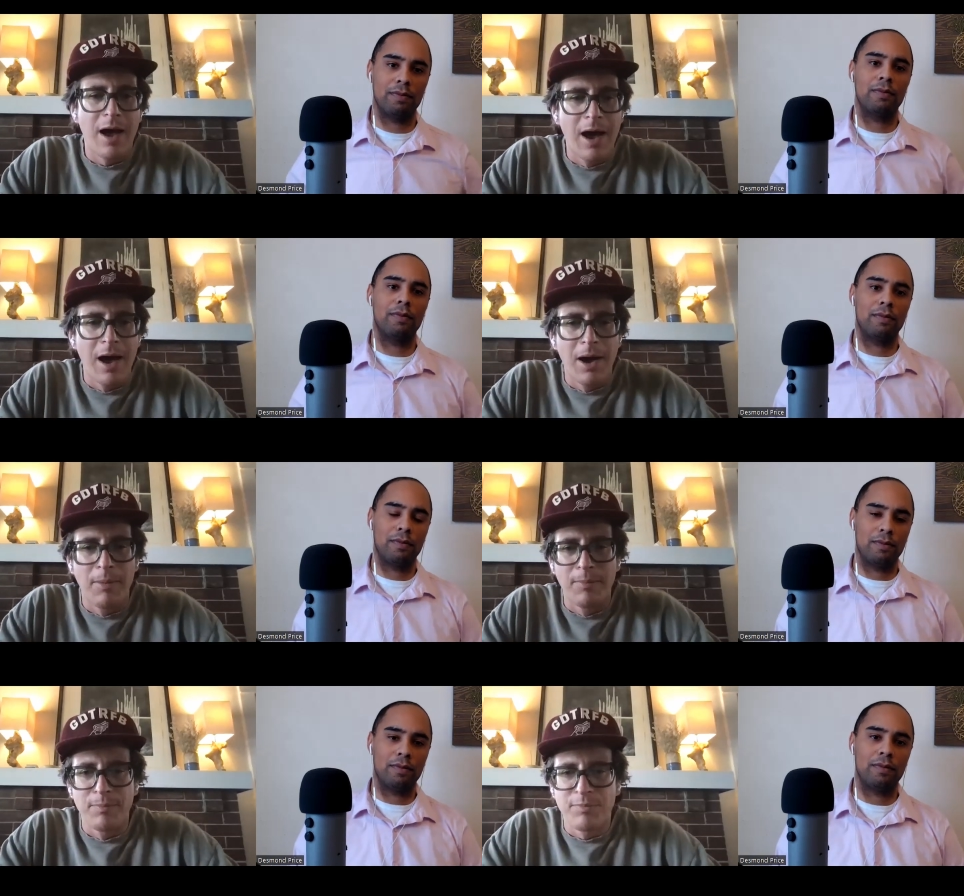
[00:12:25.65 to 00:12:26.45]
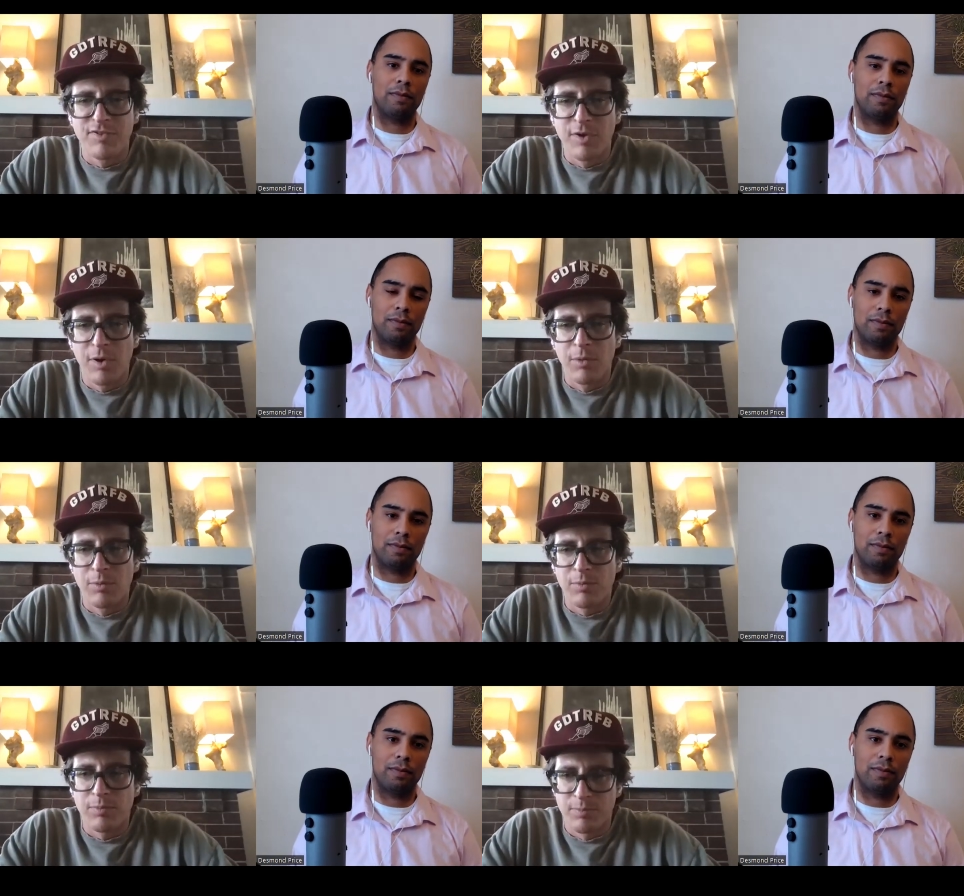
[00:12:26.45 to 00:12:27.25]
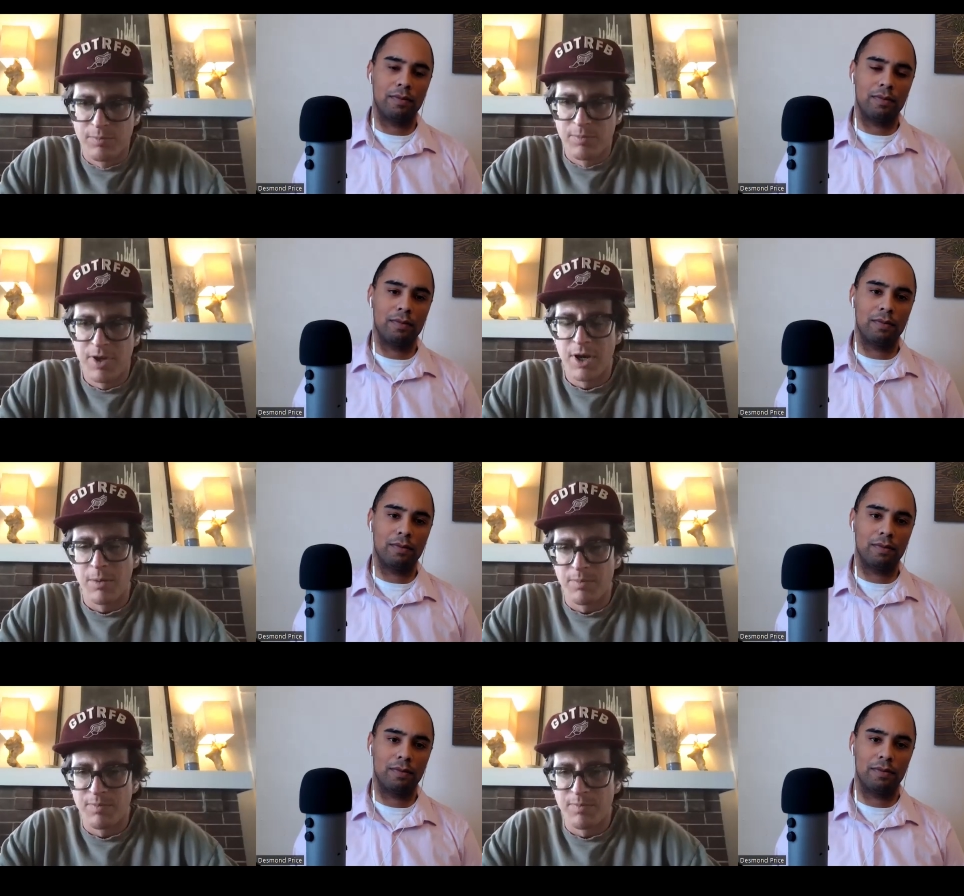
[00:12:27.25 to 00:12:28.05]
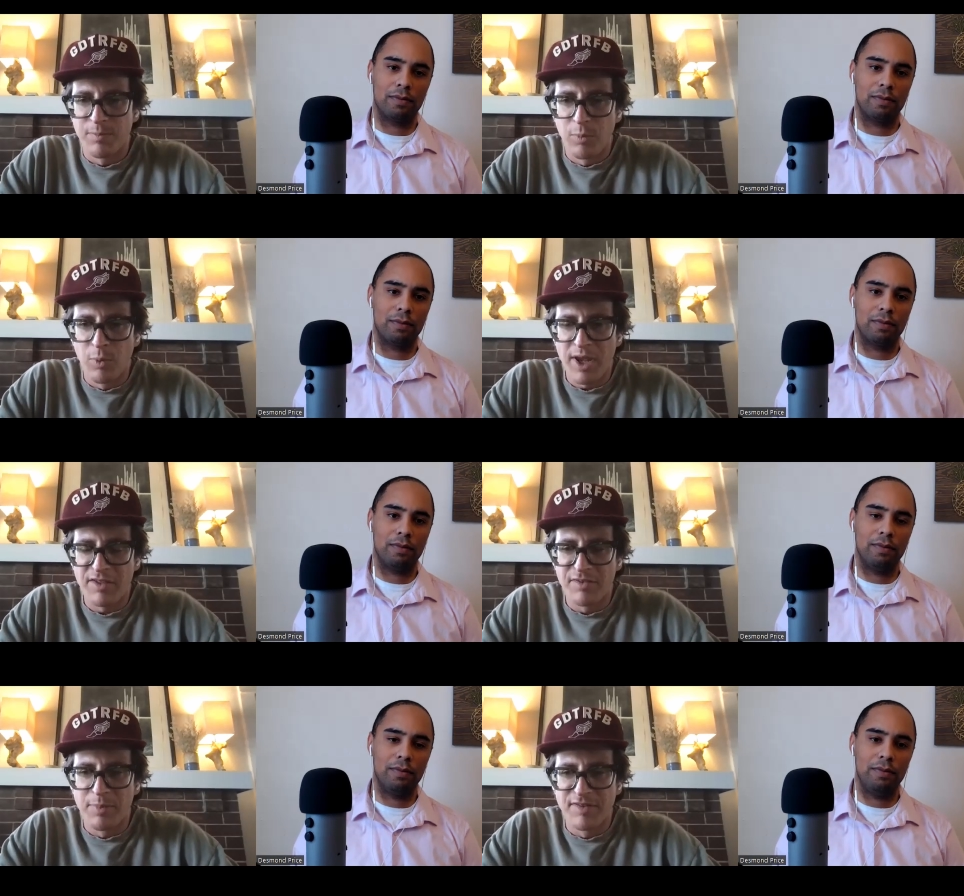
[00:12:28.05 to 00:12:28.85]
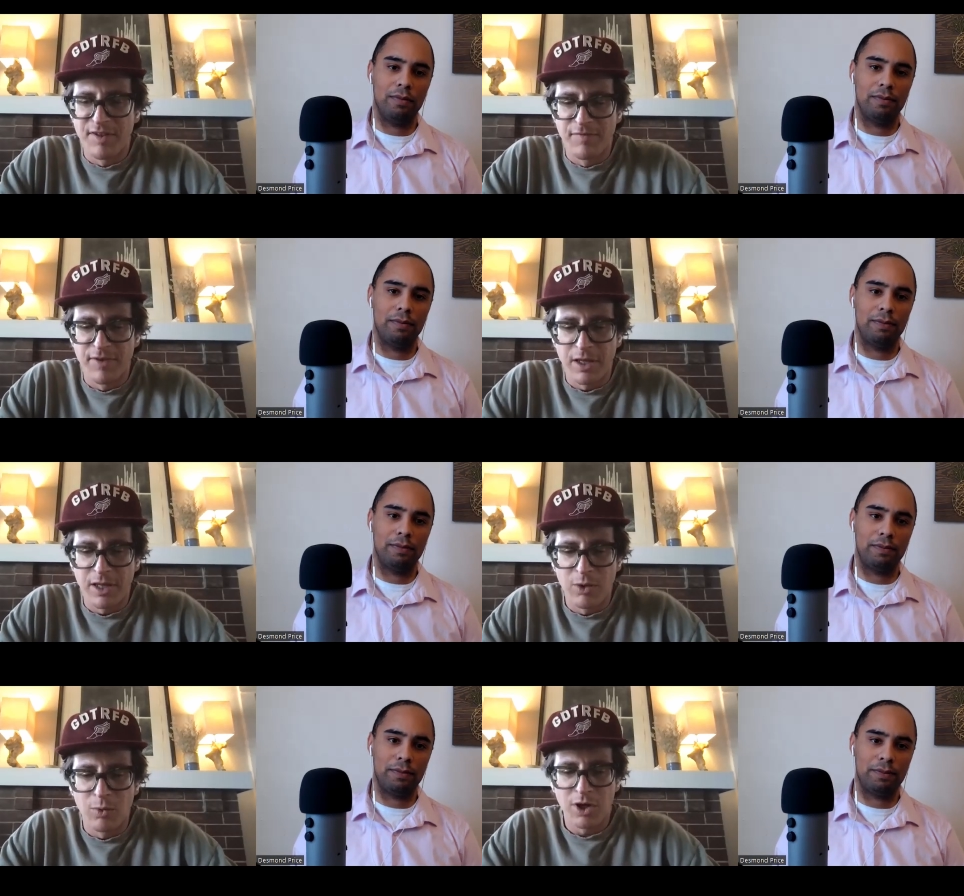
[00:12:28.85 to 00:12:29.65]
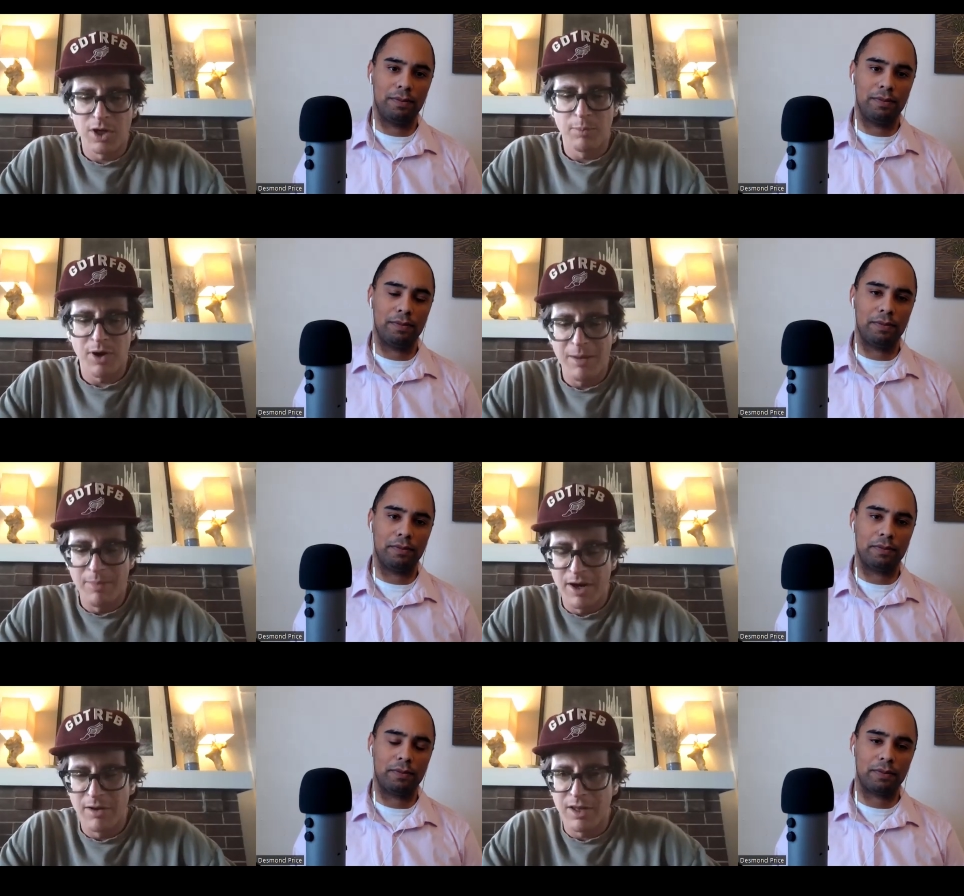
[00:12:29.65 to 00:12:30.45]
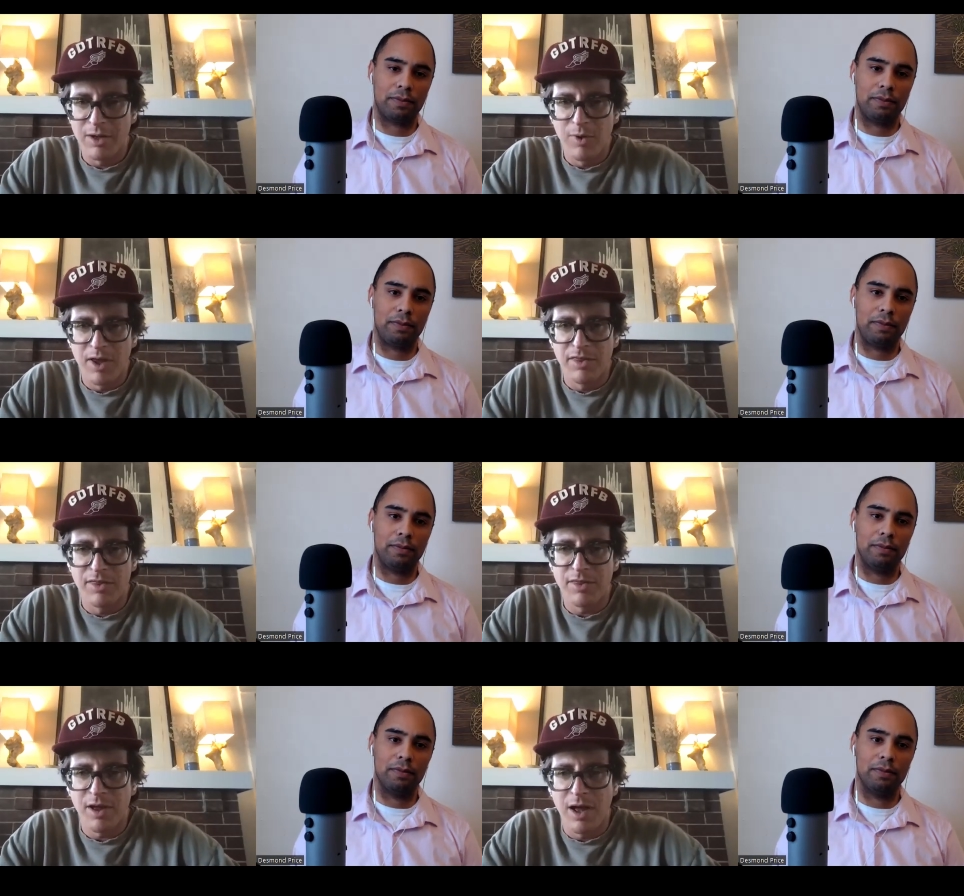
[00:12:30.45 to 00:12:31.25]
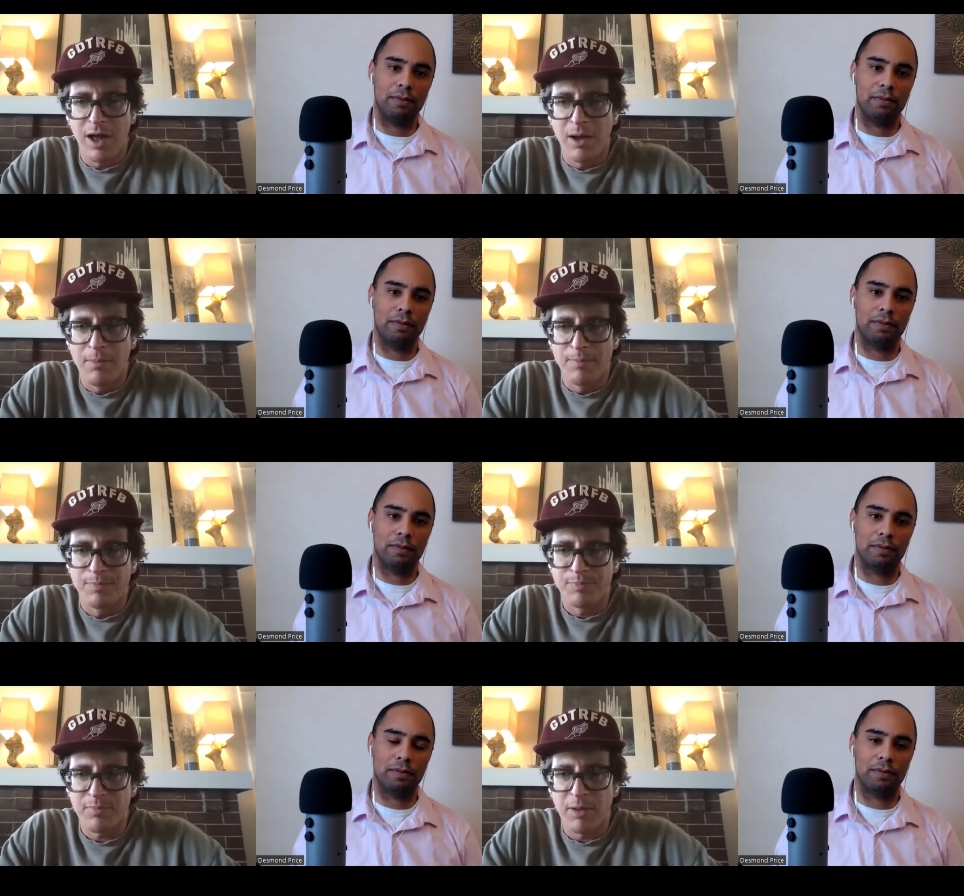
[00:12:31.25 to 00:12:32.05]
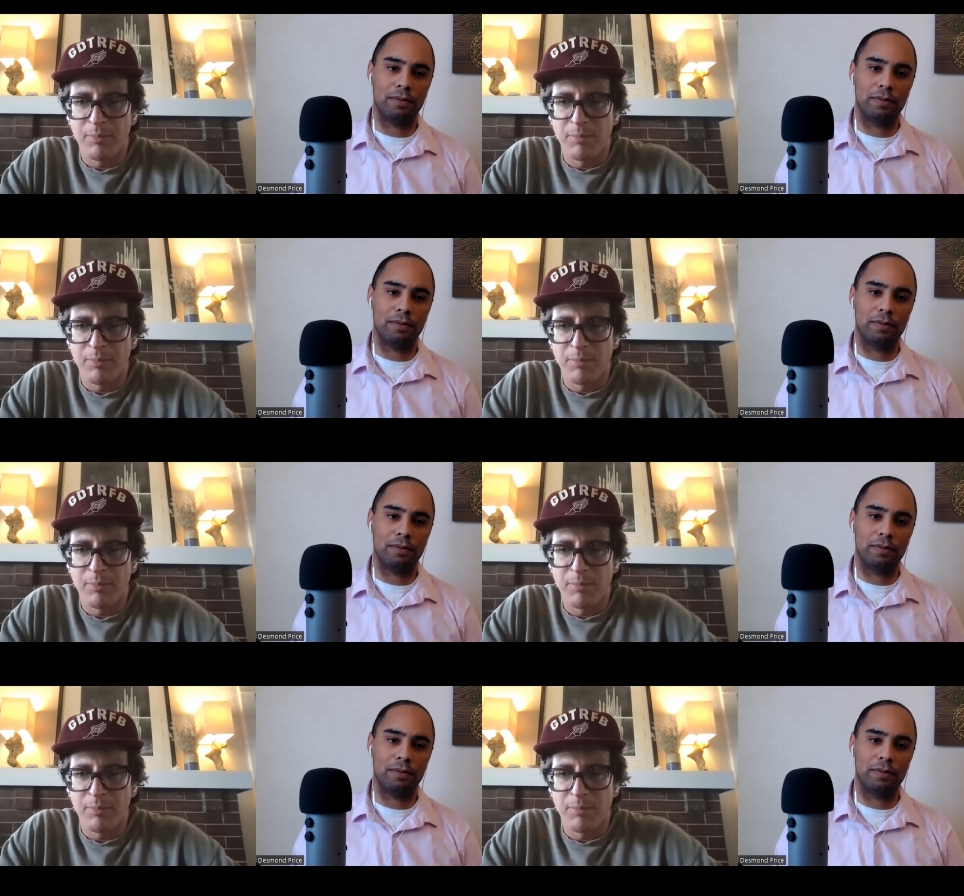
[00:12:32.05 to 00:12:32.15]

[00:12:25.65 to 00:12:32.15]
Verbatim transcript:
Speaker 1: Um, so, you know, we specifically work primarily with um,